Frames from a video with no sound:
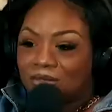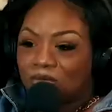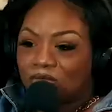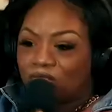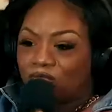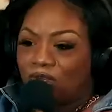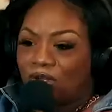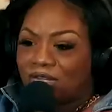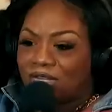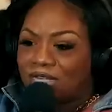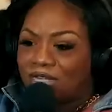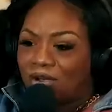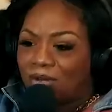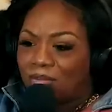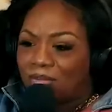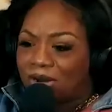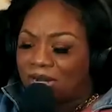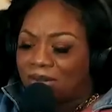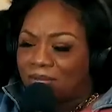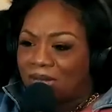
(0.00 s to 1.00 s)
the fuck he gonna
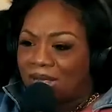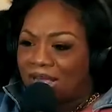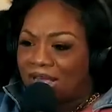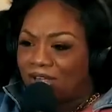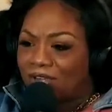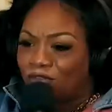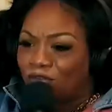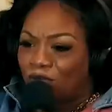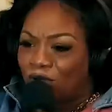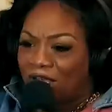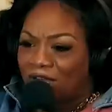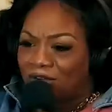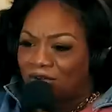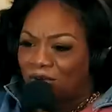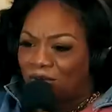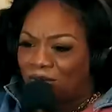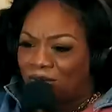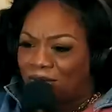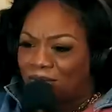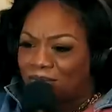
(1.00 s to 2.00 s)
break in my house for? I
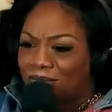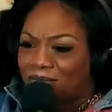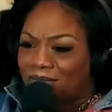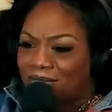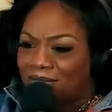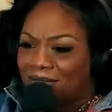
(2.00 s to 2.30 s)
know him.